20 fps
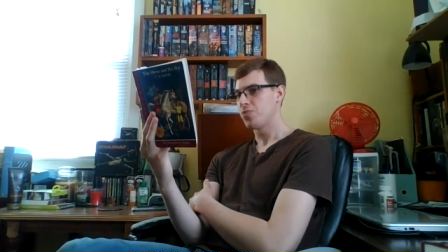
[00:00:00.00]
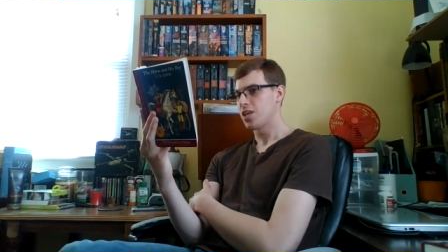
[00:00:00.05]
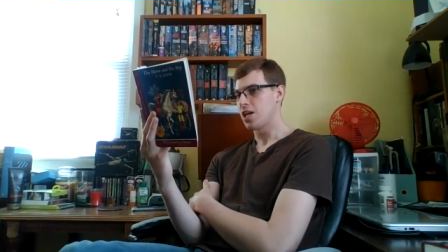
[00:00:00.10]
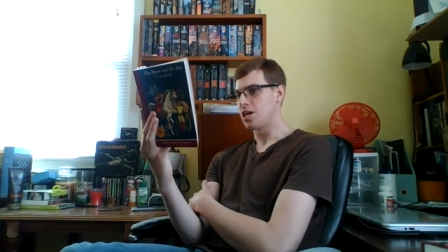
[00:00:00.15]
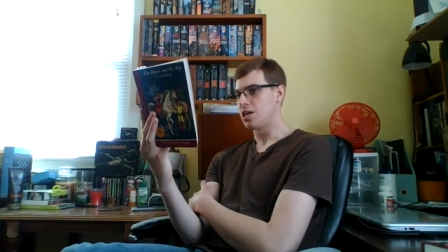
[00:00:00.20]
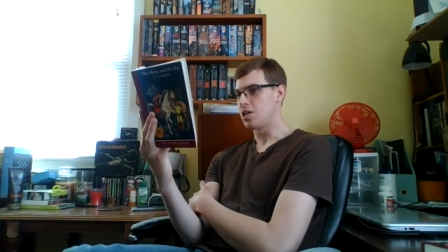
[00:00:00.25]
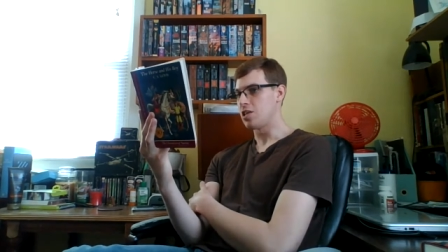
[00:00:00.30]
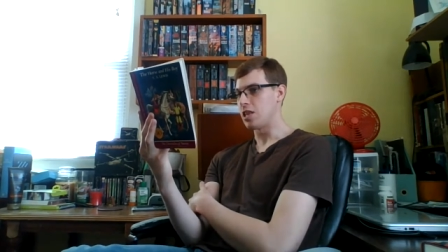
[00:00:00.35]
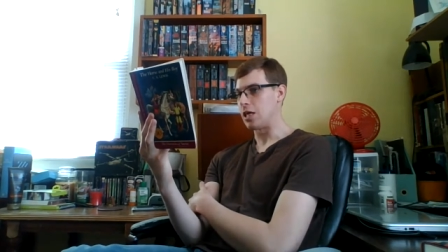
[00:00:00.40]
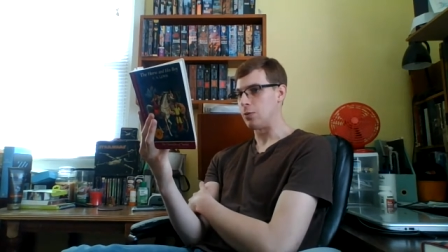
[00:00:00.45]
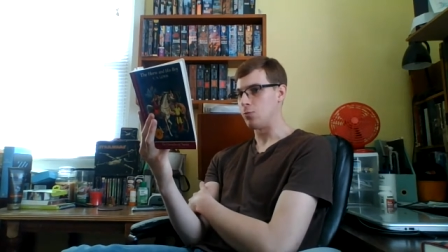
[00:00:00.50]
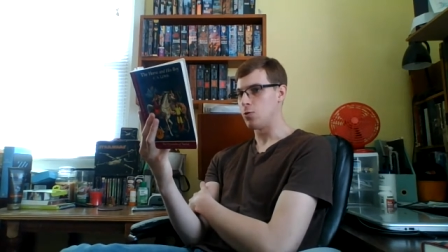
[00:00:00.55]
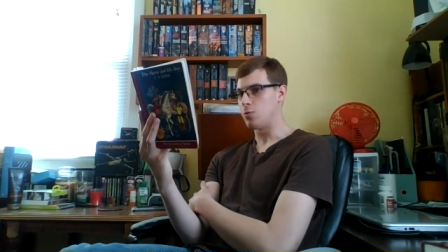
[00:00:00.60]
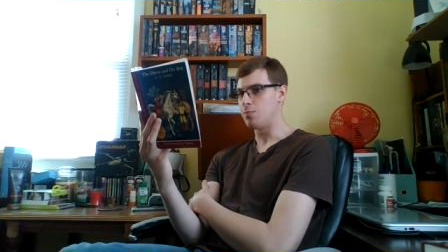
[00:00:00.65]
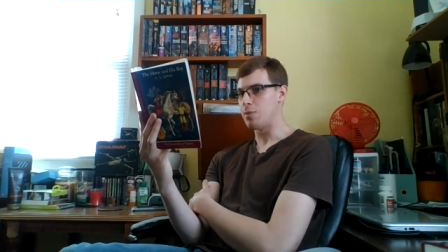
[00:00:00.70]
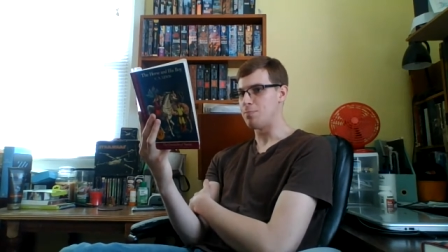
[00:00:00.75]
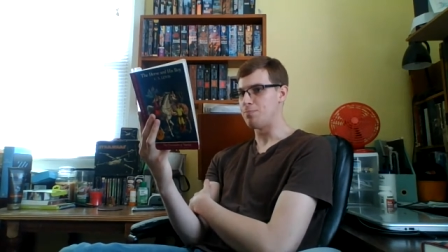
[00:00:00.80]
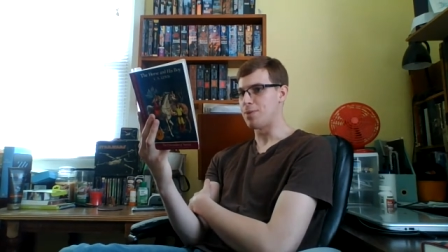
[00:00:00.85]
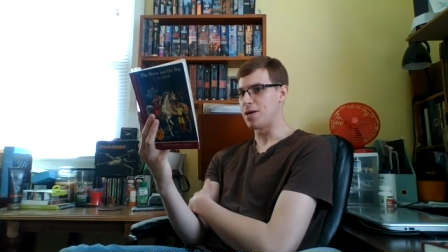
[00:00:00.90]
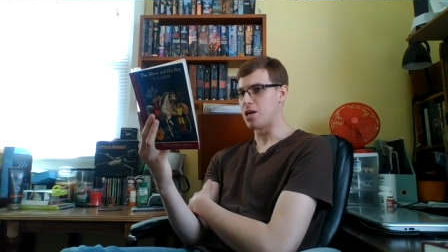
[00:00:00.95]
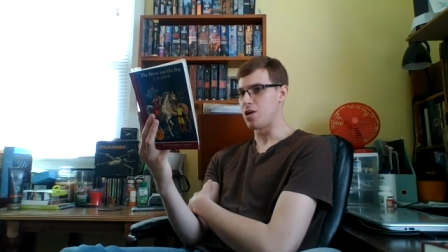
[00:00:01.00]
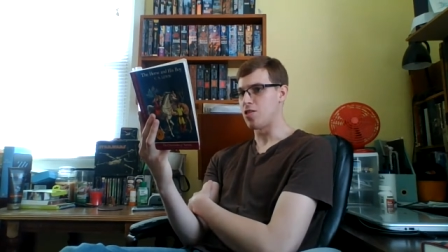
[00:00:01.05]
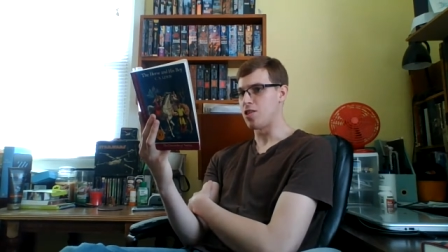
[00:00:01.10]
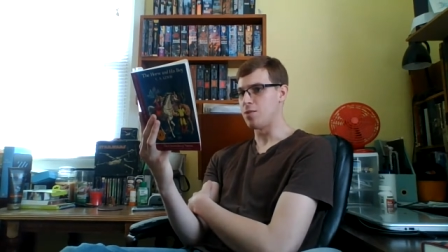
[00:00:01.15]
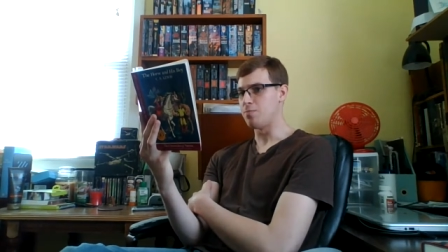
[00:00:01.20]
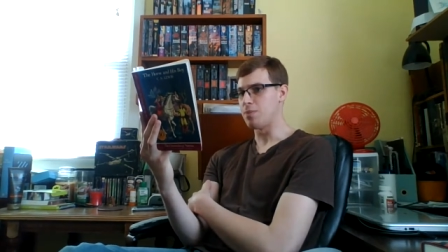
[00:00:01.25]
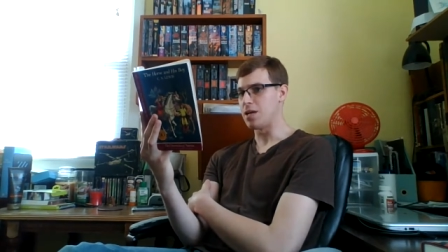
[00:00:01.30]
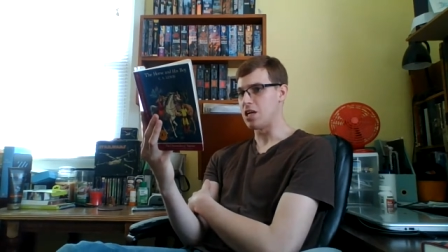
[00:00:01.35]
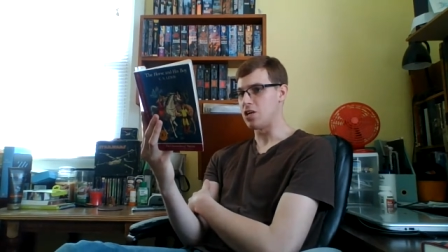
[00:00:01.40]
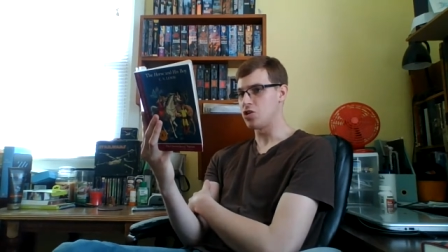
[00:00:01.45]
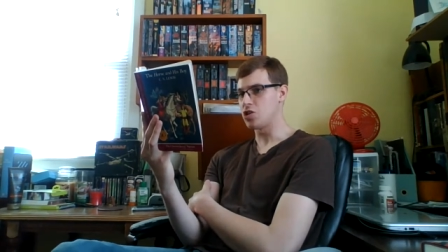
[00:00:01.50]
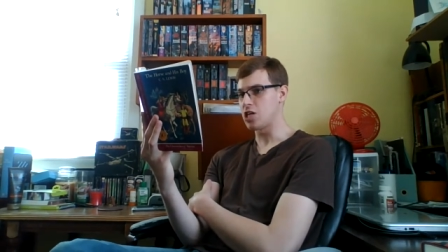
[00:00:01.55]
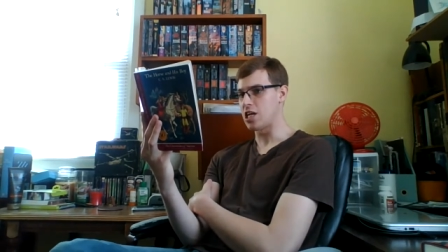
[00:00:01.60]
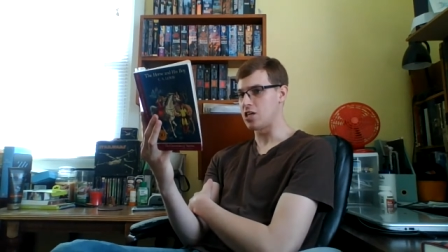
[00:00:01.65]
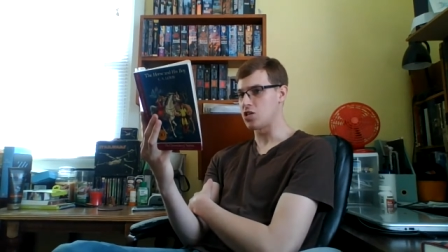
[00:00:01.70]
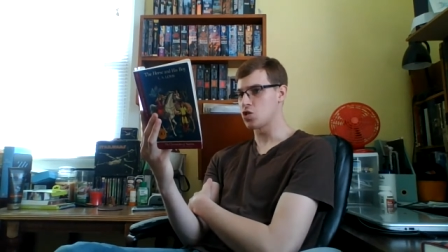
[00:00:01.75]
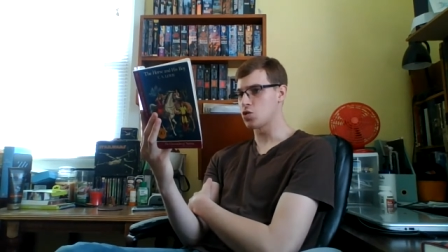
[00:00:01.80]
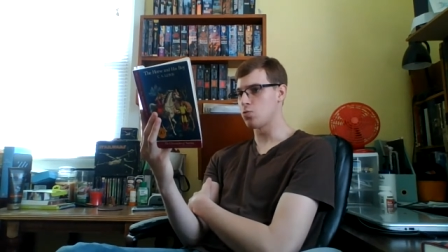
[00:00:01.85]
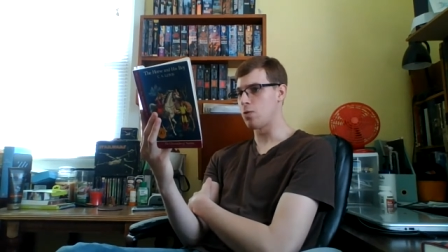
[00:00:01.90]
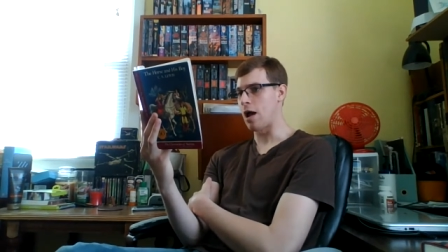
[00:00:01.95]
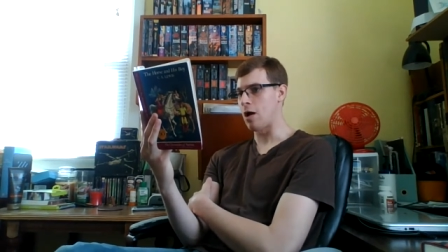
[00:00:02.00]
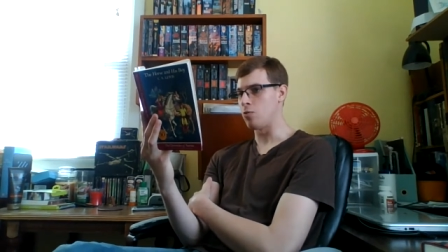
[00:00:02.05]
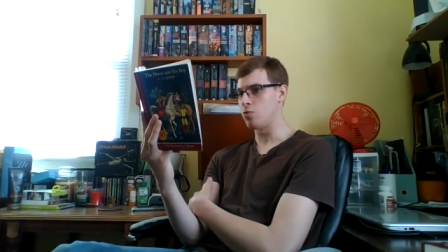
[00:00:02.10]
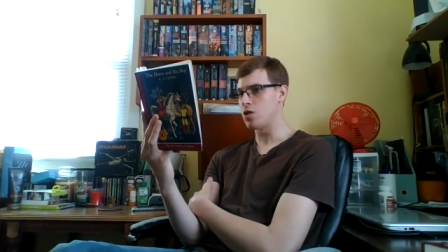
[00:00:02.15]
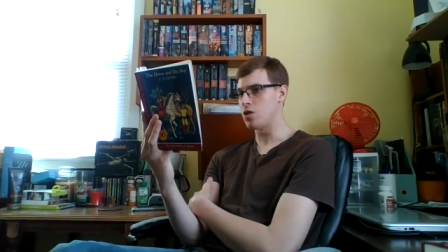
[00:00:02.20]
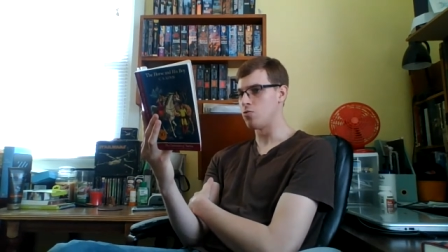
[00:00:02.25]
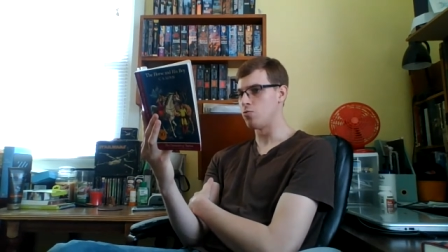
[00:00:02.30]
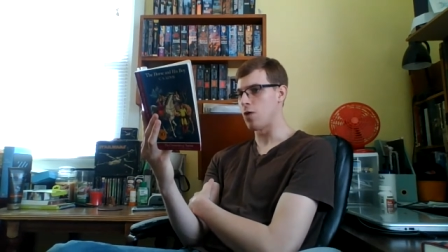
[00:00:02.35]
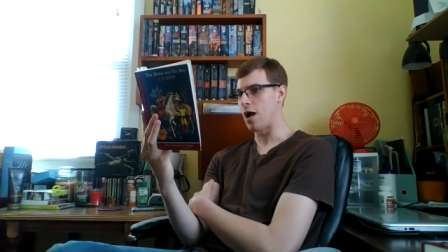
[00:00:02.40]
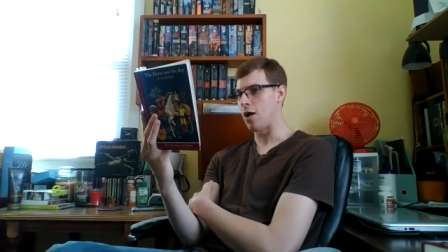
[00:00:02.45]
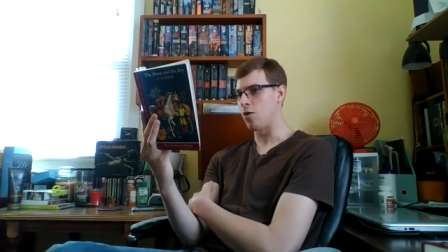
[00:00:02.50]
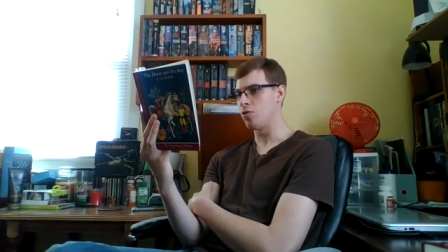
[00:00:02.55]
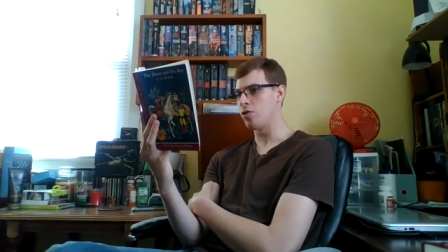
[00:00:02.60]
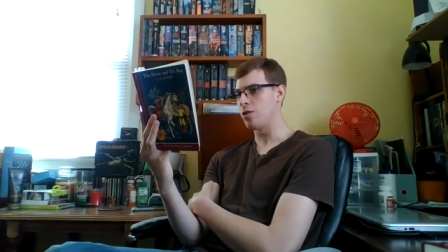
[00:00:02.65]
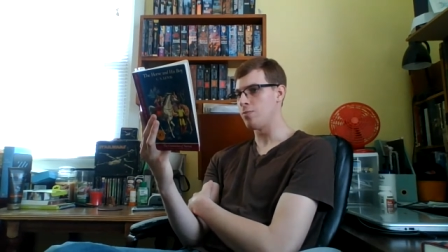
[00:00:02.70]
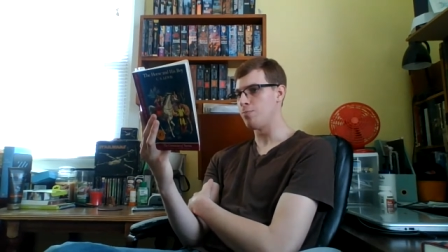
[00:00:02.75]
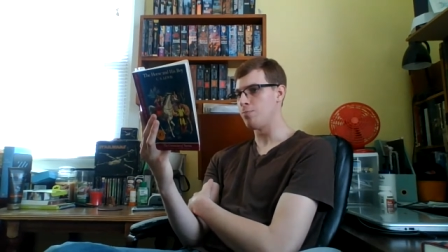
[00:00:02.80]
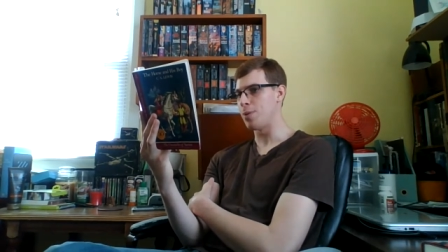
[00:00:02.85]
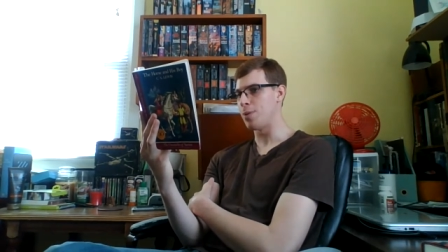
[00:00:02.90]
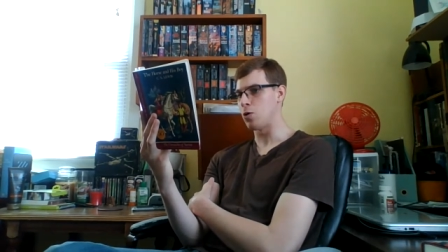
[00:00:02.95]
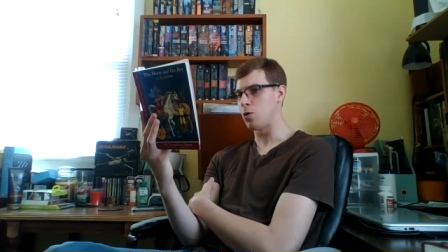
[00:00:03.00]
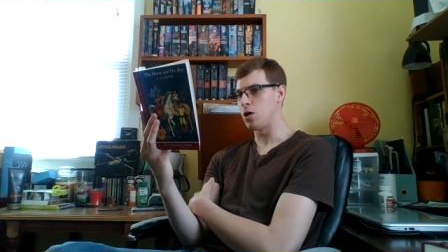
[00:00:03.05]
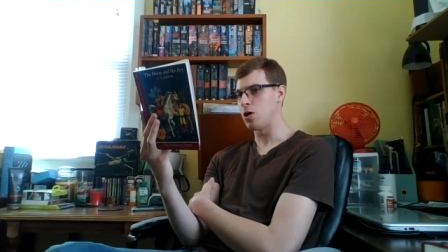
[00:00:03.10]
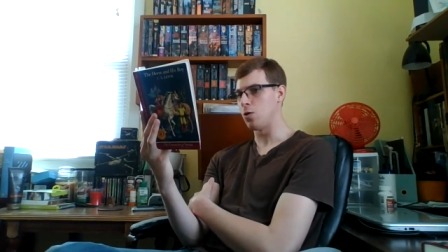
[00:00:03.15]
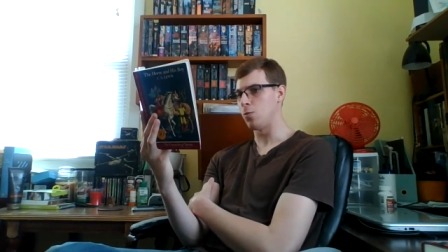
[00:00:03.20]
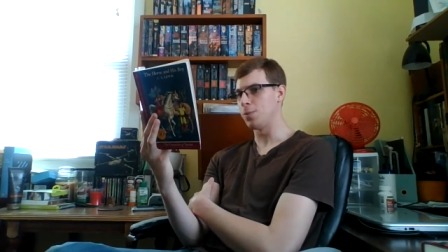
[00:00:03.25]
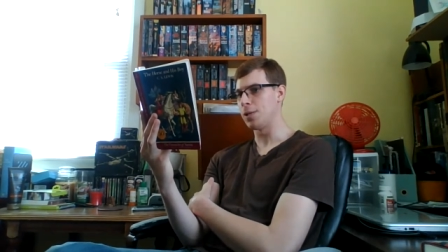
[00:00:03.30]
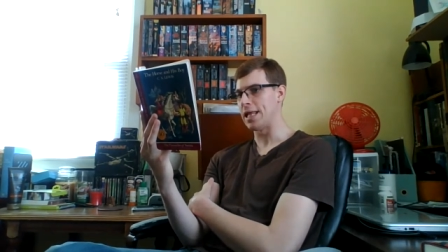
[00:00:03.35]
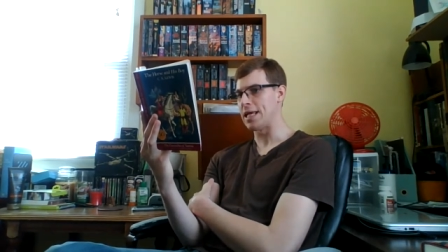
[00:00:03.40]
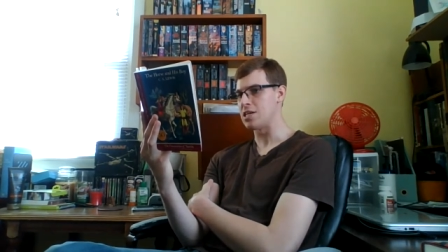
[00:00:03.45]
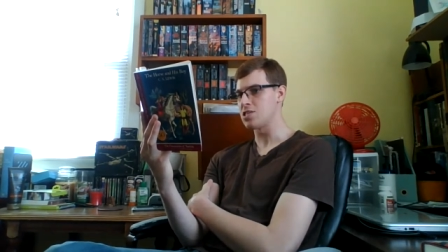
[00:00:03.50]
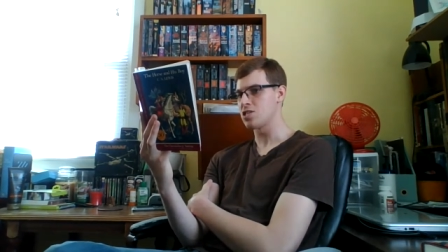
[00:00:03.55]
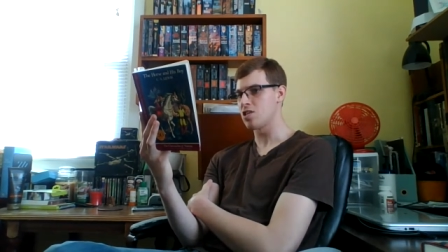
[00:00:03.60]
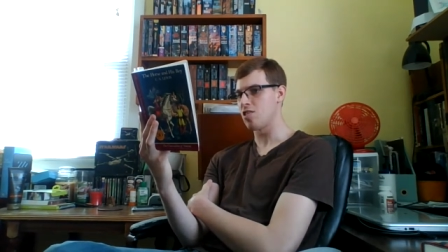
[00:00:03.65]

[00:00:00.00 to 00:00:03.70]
Anything would be better than being chased round and round the burial place